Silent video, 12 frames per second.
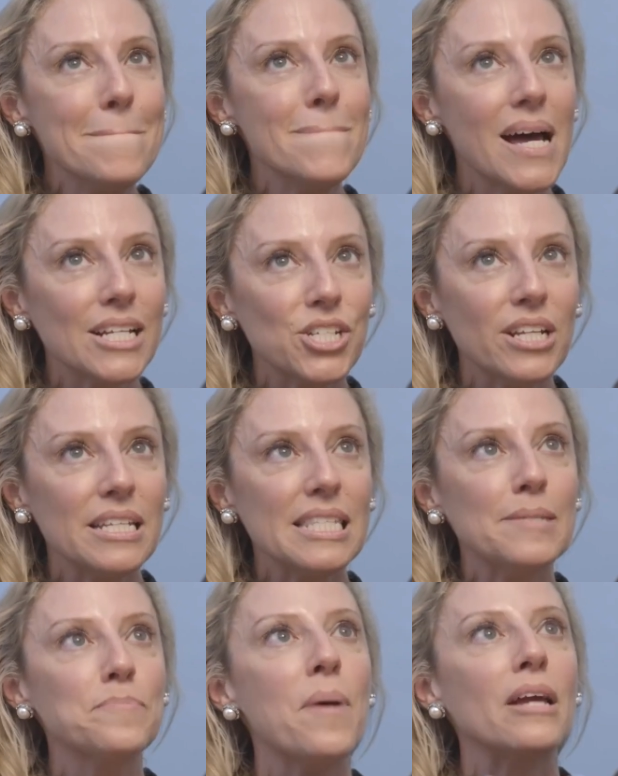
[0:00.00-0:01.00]
much, and
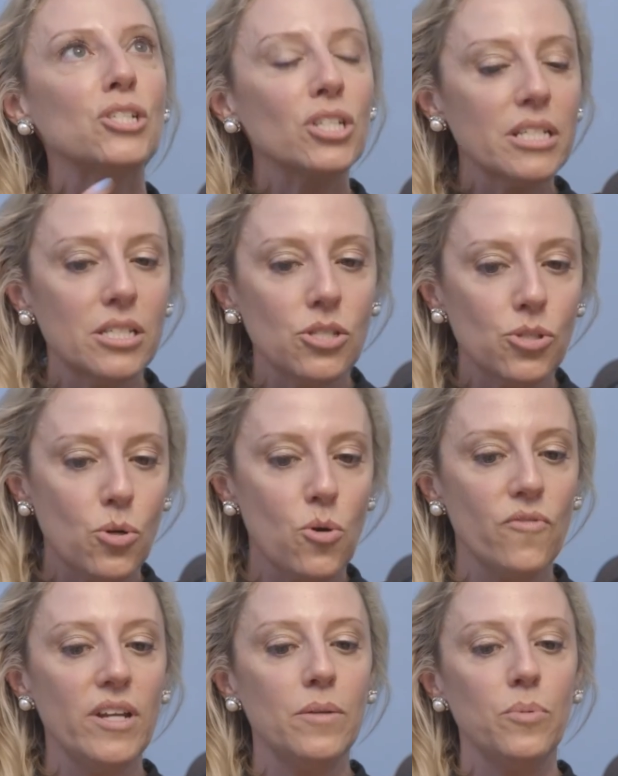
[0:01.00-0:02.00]
especially since
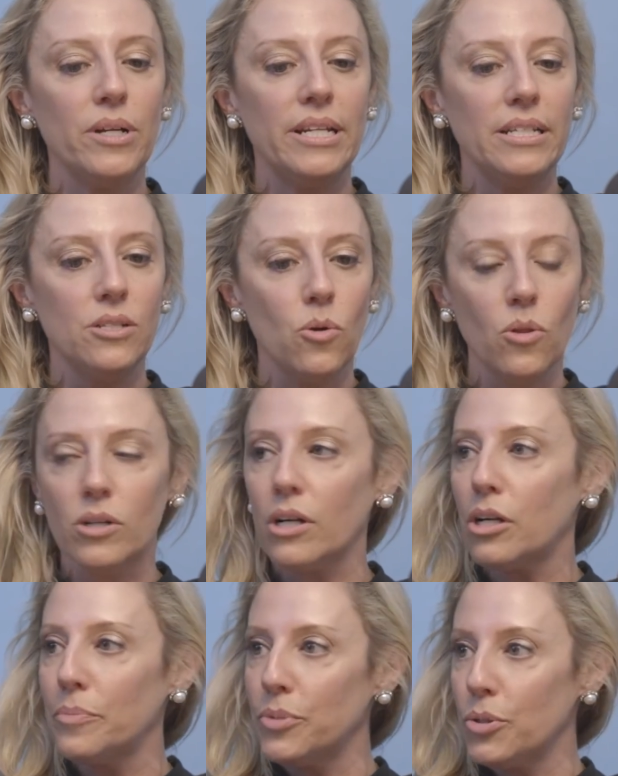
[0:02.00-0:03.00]
COVID, where he no
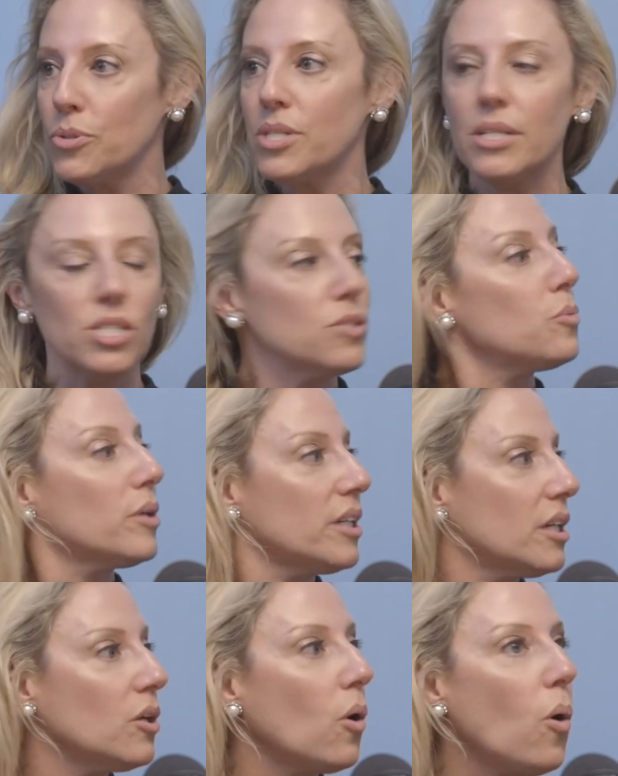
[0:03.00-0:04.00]
longer commutes and he's still
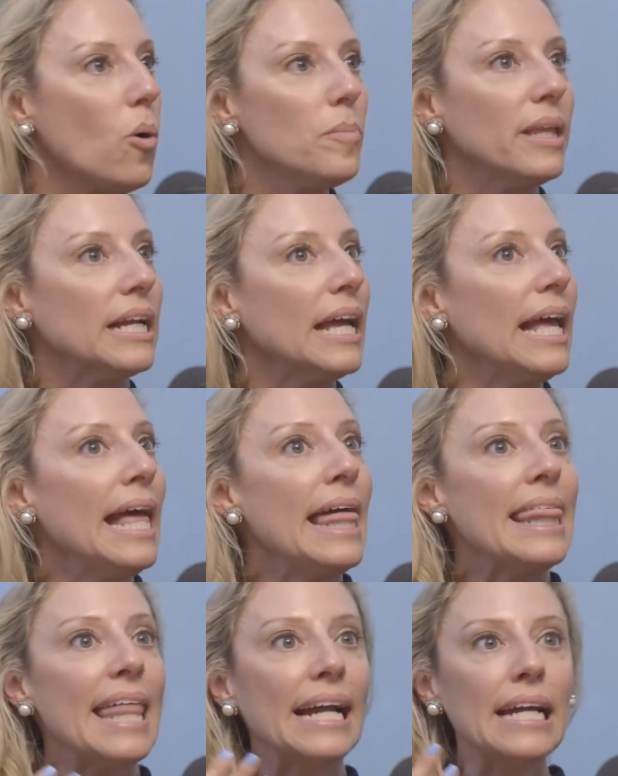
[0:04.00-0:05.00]
working at home. Like,
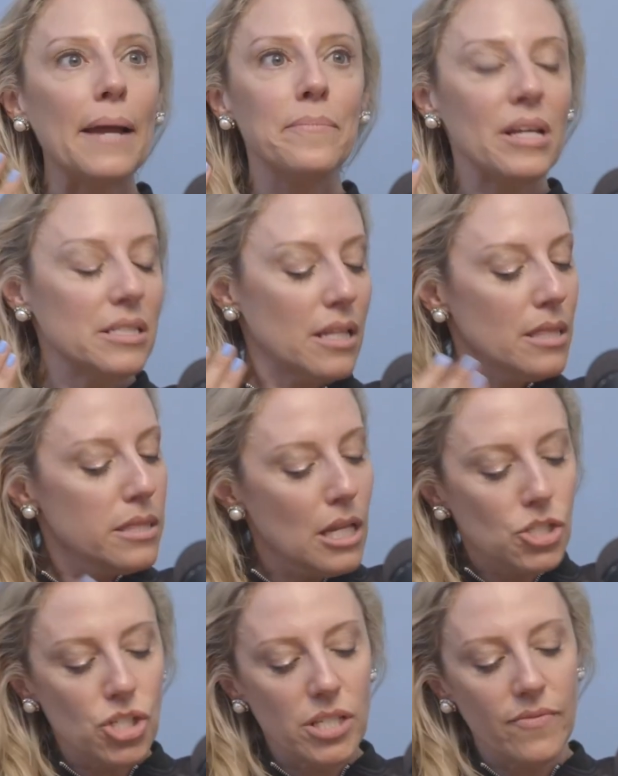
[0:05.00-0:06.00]
that guy makes the
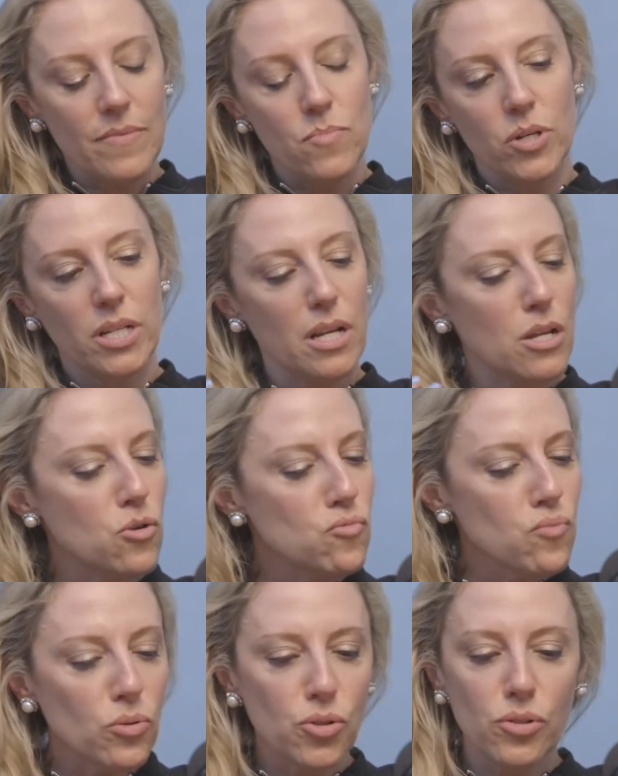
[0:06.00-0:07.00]
lunches every morning, and he
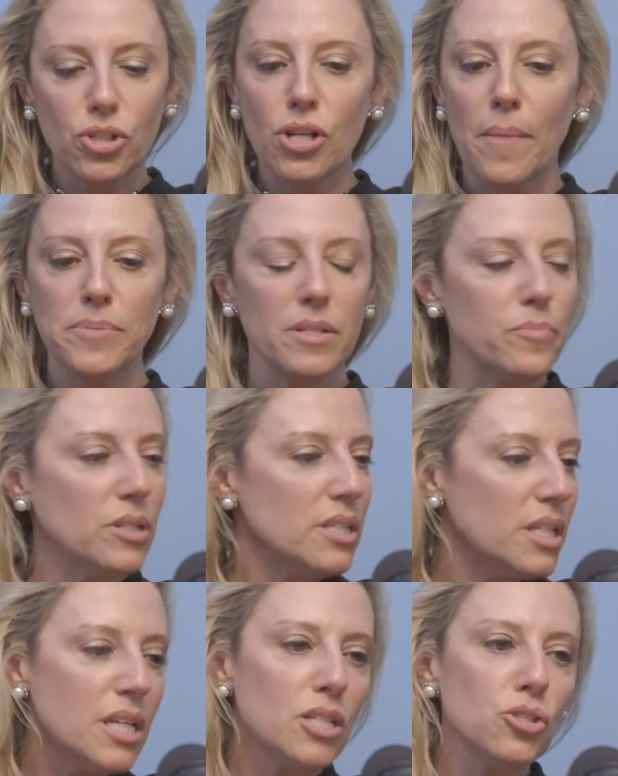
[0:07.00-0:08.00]
grocery shops, and he brings
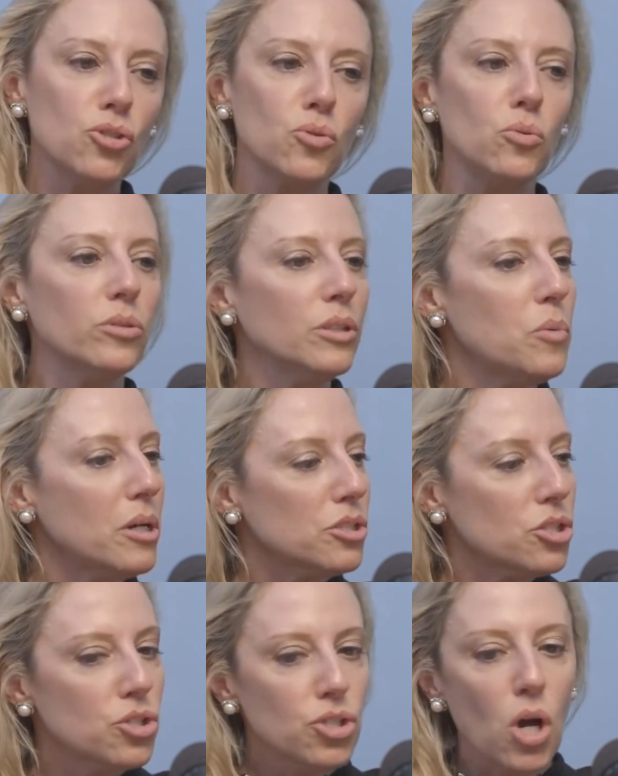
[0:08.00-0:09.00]
the kids to school, and he
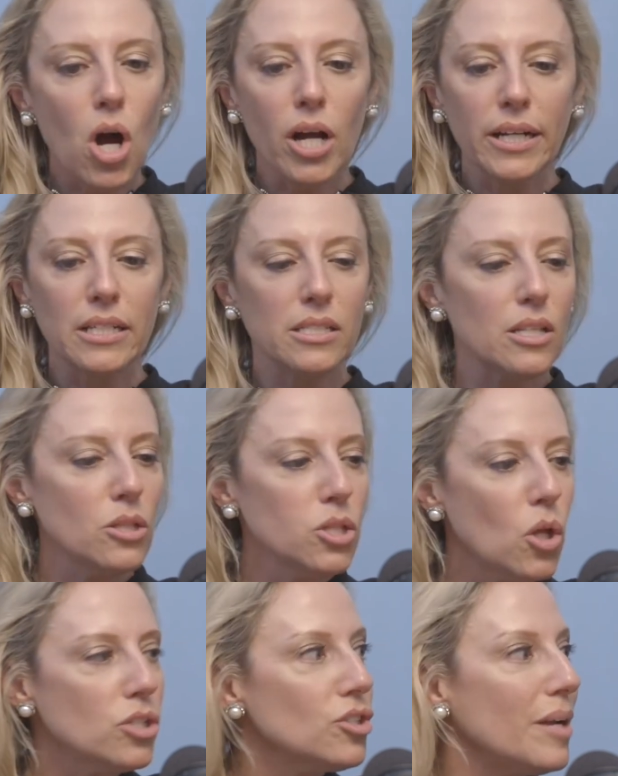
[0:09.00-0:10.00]
walks the dog, and he does the
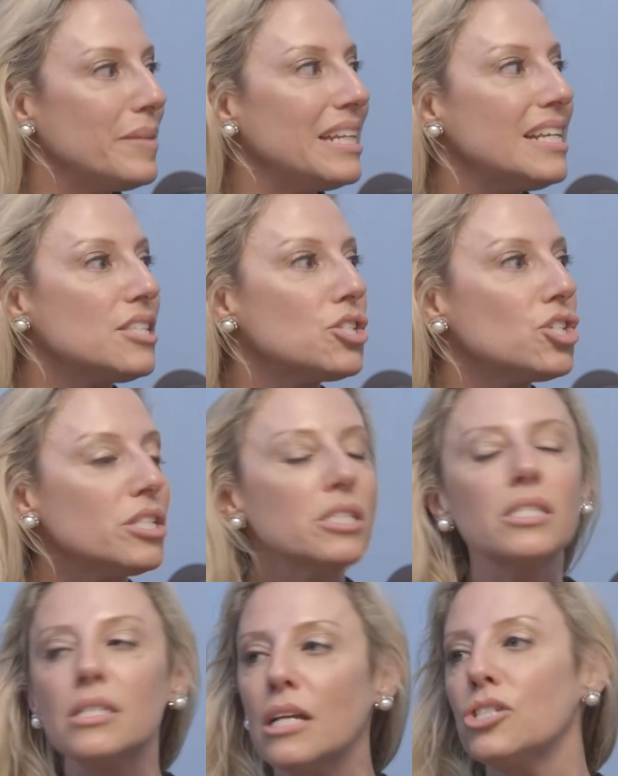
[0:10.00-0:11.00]
laundry. I mean, he's
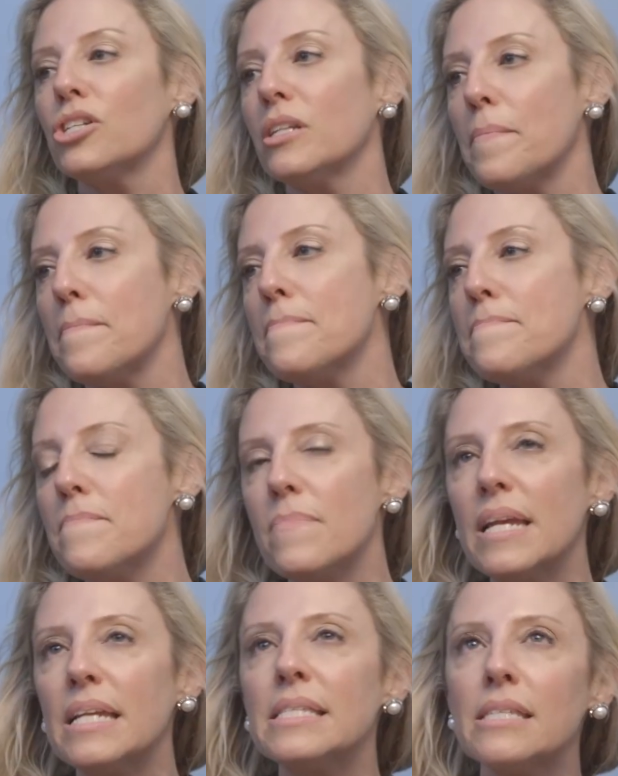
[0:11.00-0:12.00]
just such an
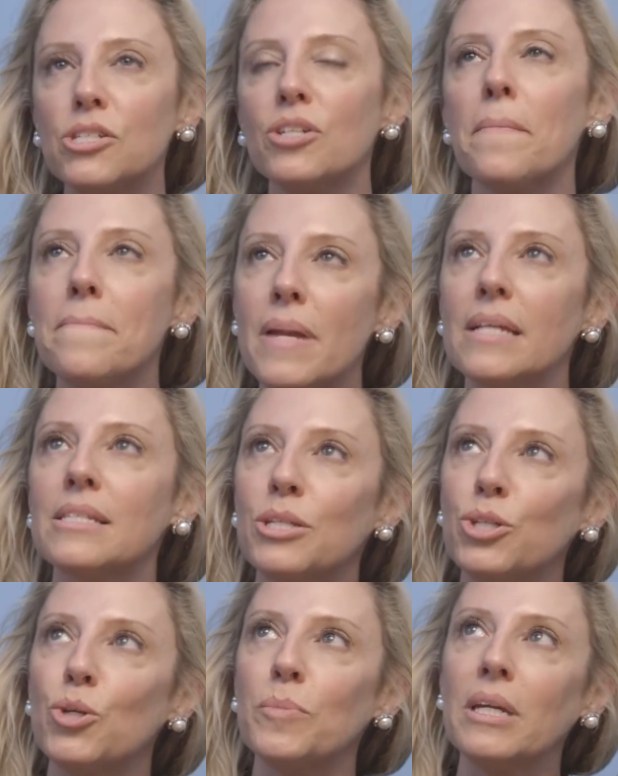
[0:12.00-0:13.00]

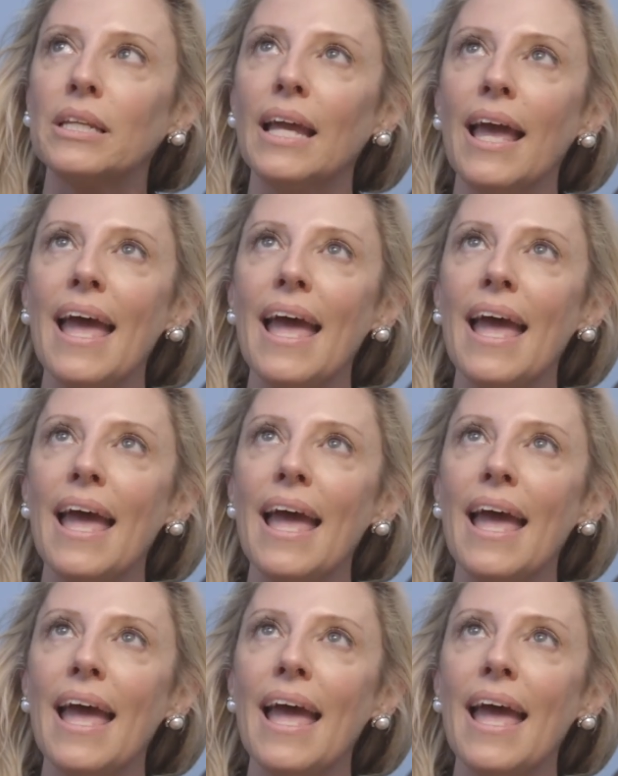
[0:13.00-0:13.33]
amazing human,